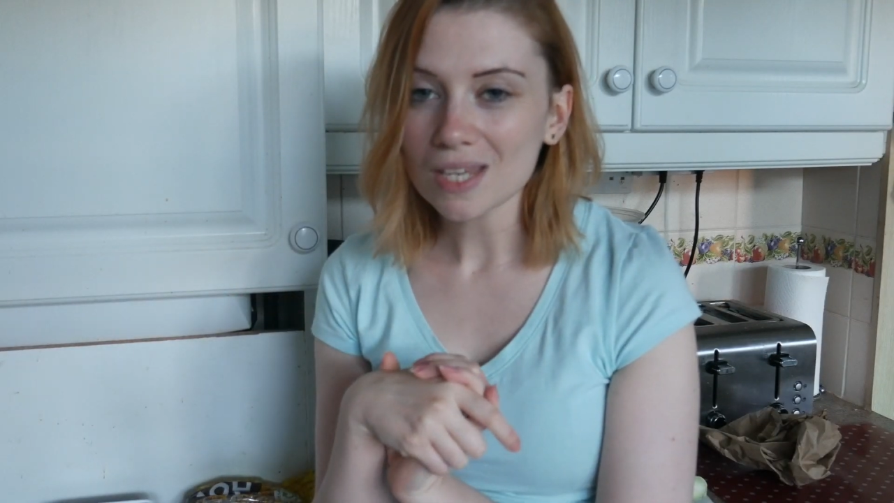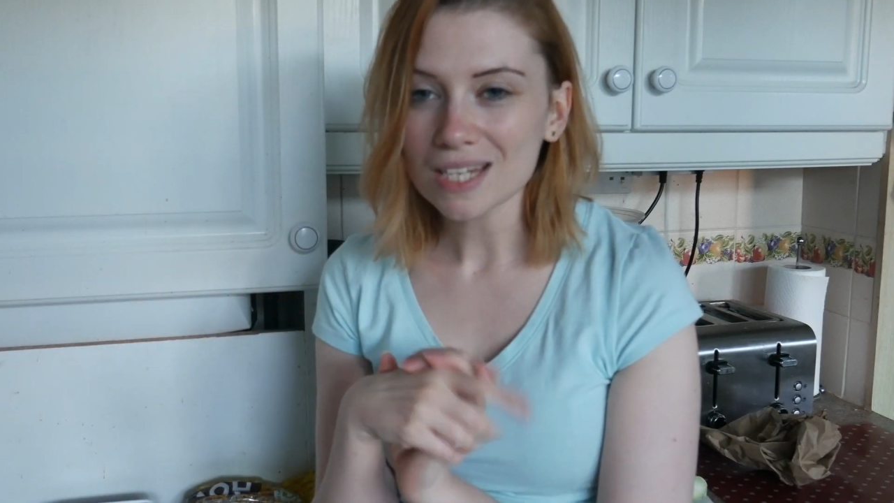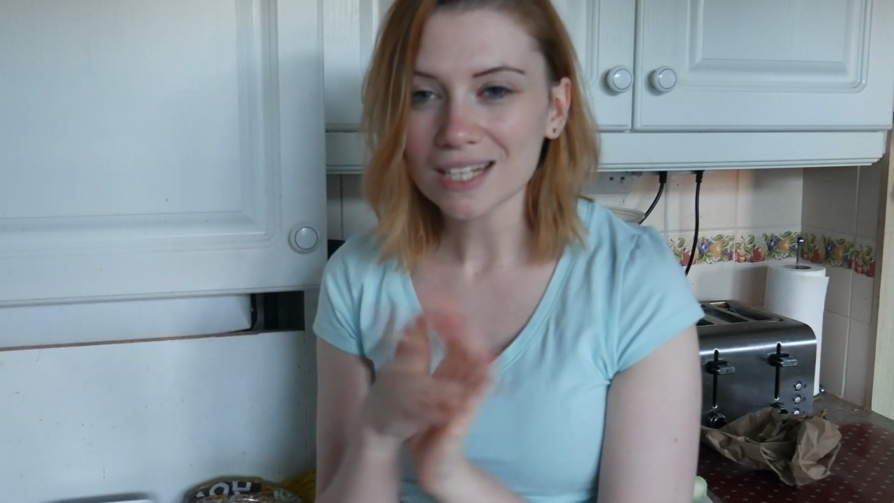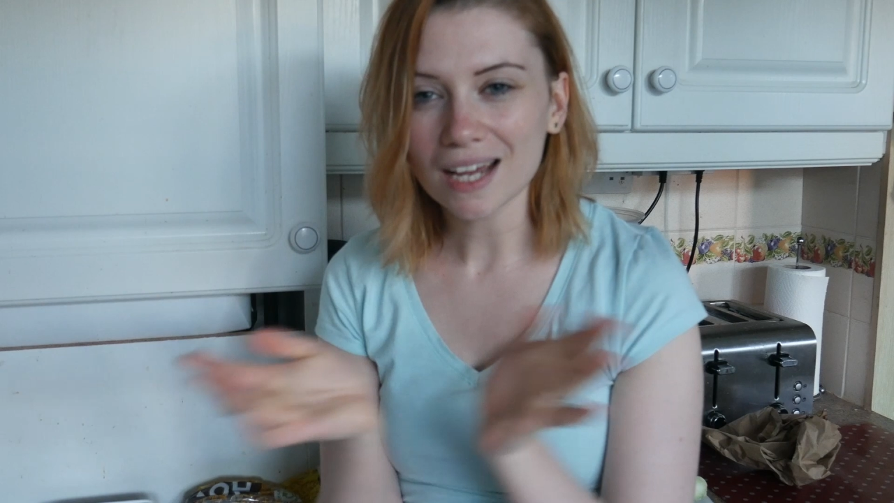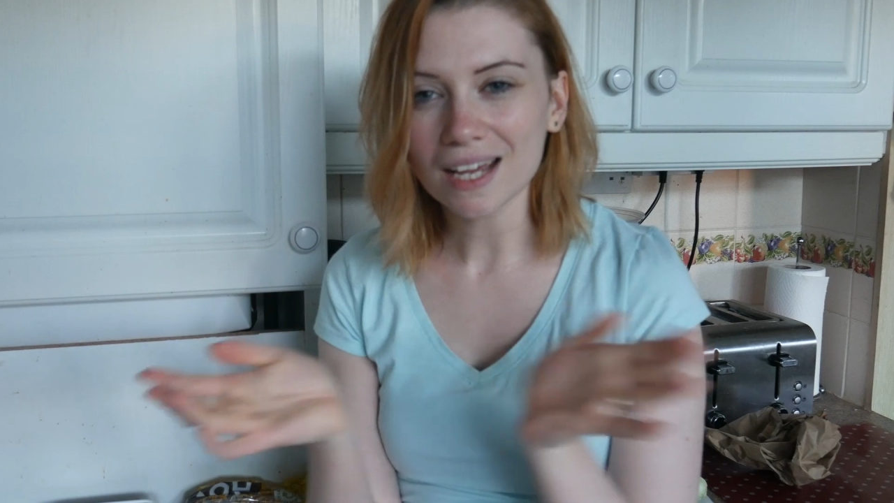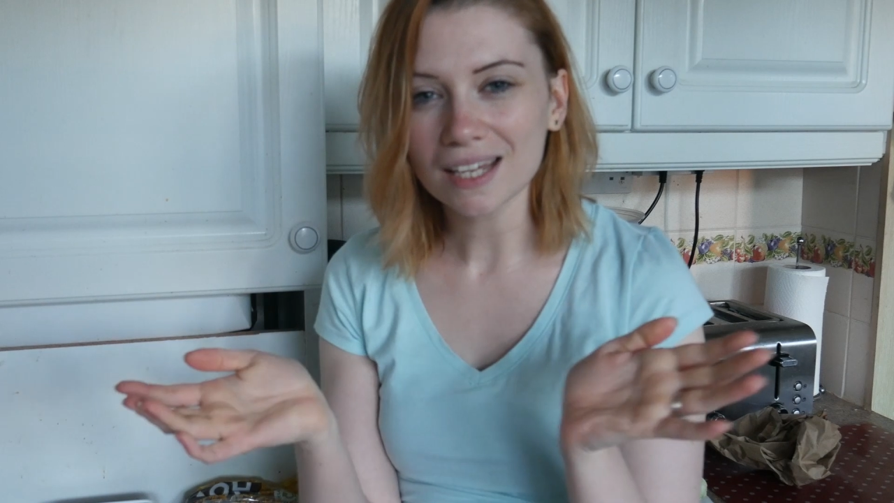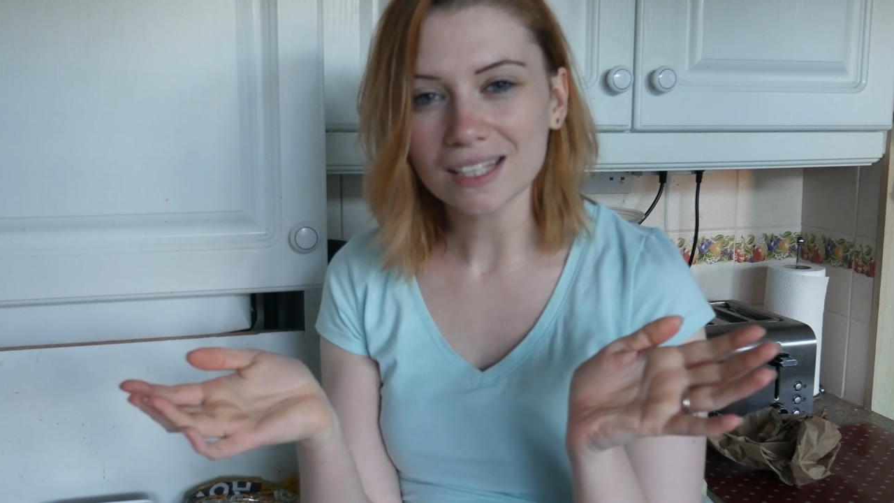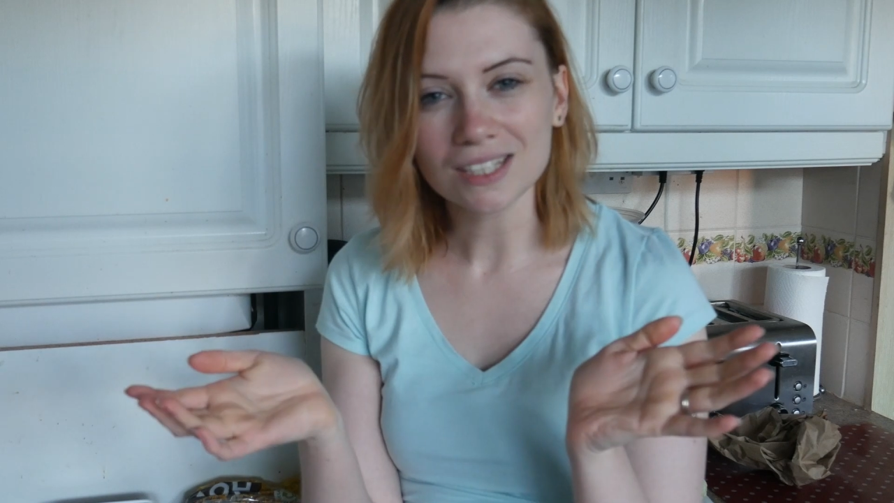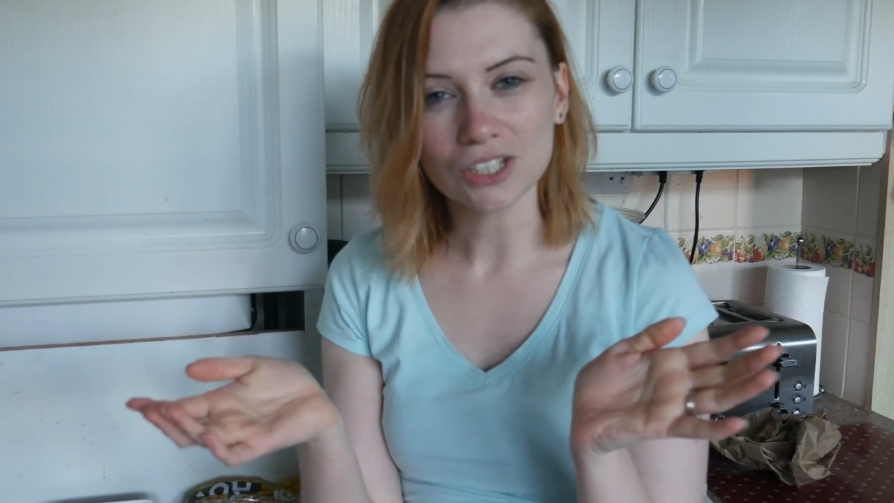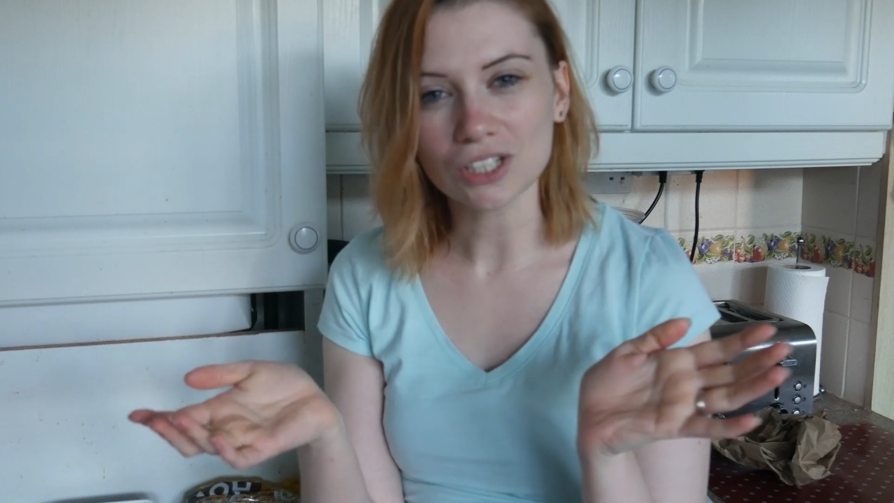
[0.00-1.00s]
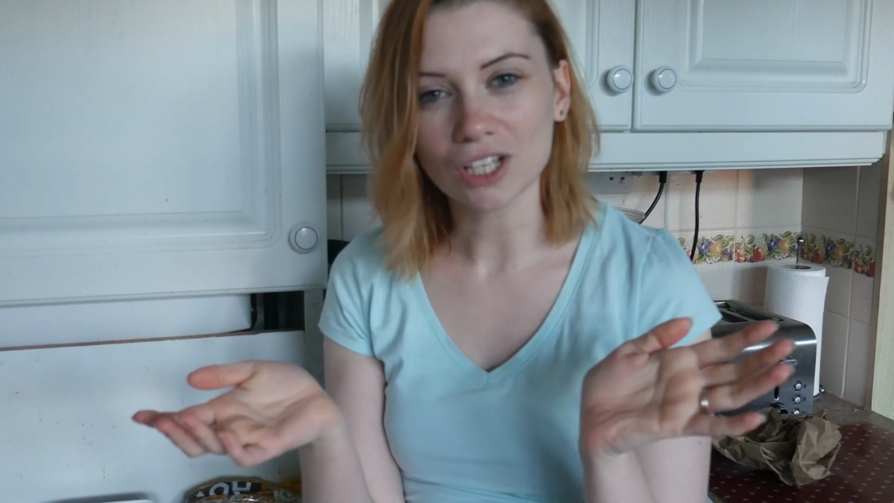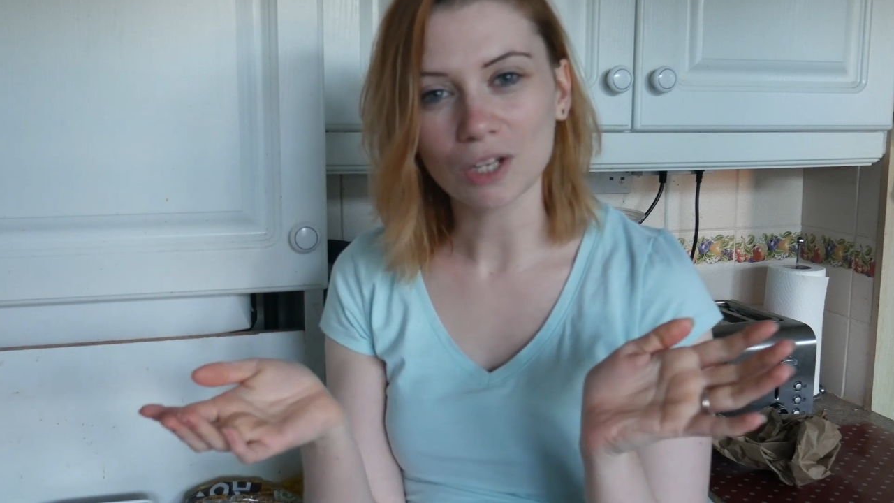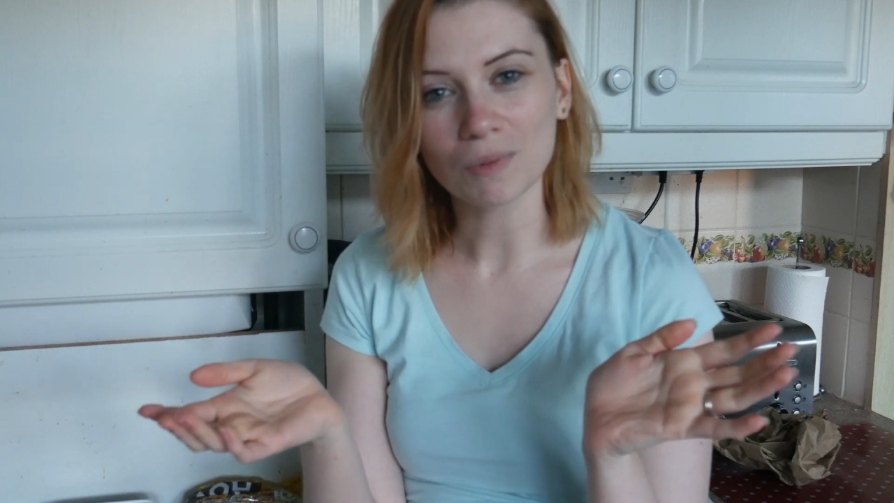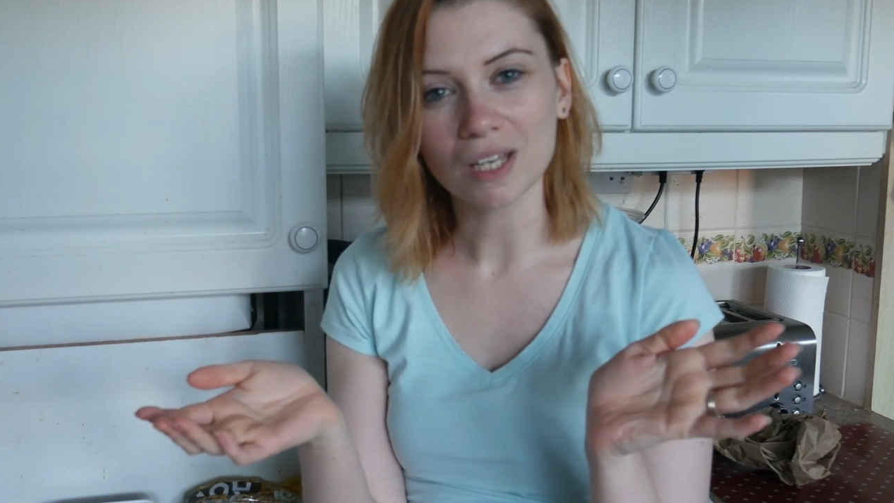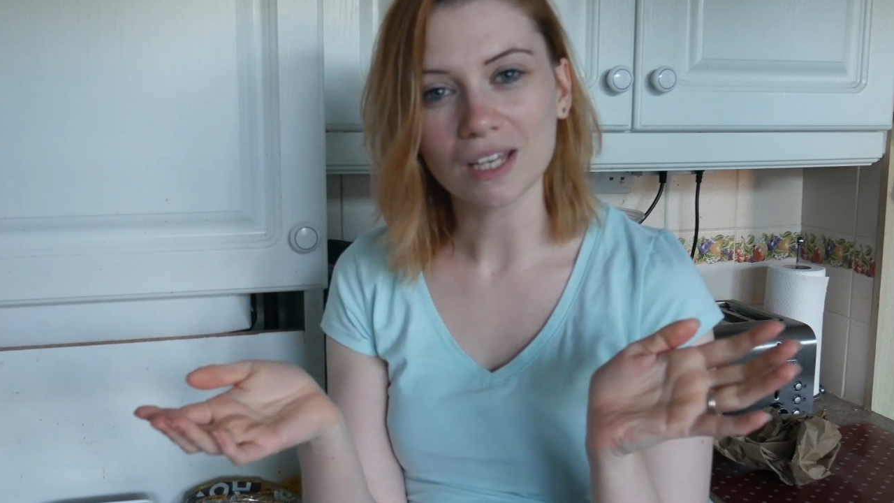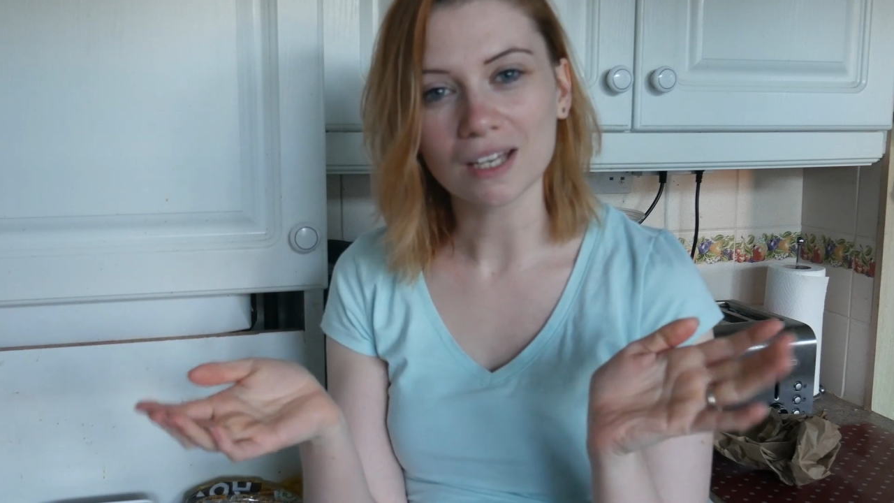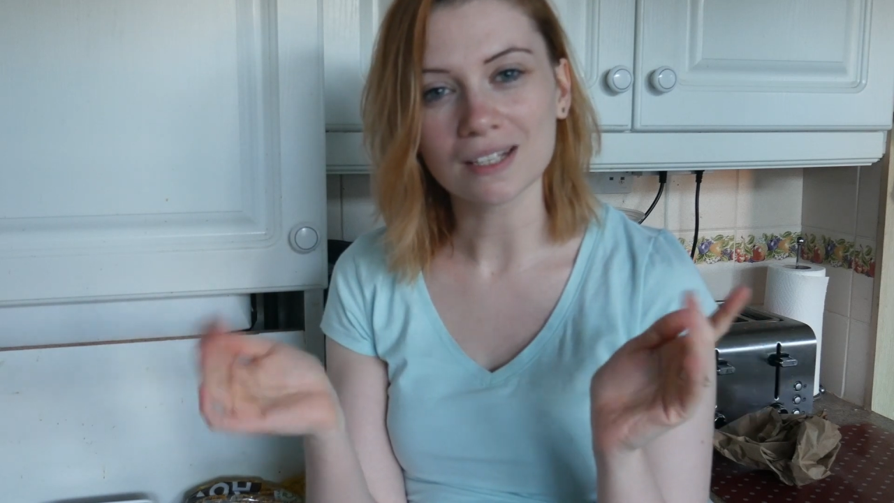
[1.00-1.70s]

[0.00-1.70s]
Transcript: Today is just going to be